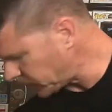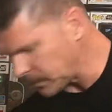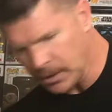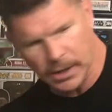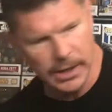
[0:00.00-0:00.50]

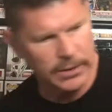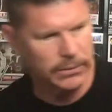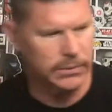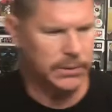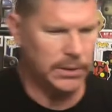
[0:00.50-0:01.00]
All right,
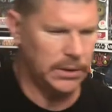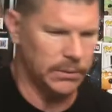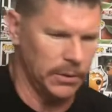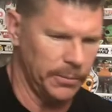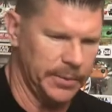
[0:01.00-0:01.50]
we will
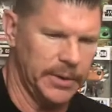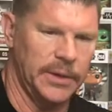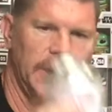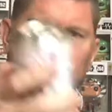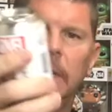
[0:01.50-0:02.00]

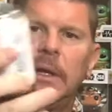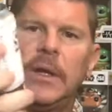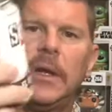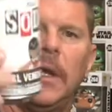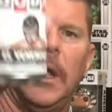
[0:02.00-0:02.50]
open
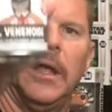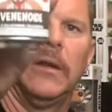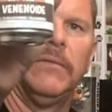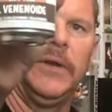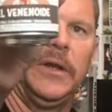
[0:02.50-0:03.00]

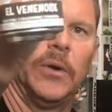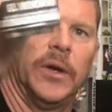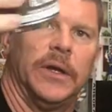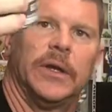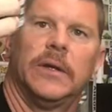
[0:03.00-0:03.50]
El
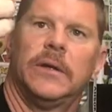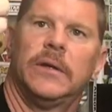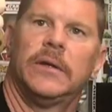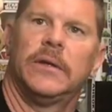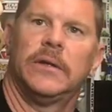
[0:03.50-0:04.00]
Venenoid.
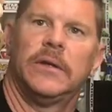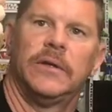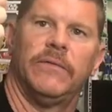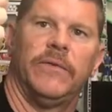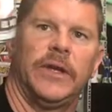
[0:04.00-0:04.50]

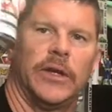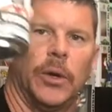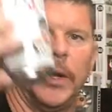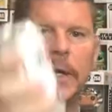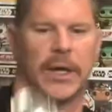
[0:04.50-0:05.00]

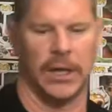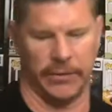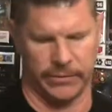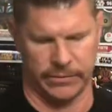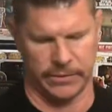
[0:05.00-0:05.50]
Venenoid, I
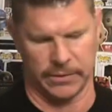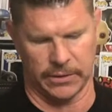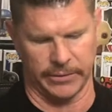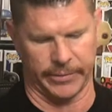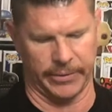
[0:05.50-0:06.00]
don't
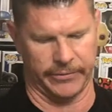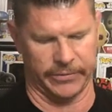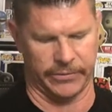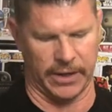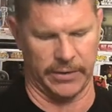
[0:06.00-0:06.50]
know if I'm even
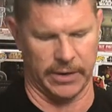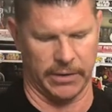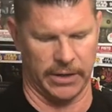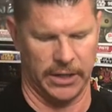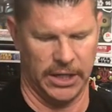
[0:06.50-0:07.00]
saying that
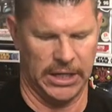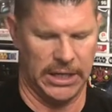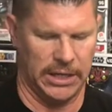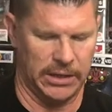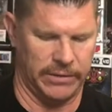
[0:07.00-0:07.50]
right.
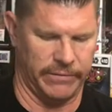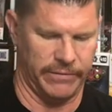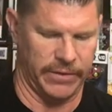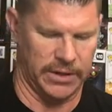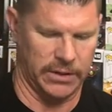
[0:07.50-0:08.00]

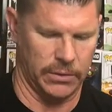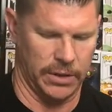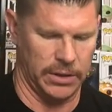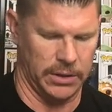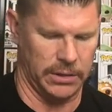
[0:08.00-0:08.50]

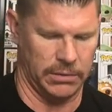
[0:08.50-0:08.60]
Venenoid.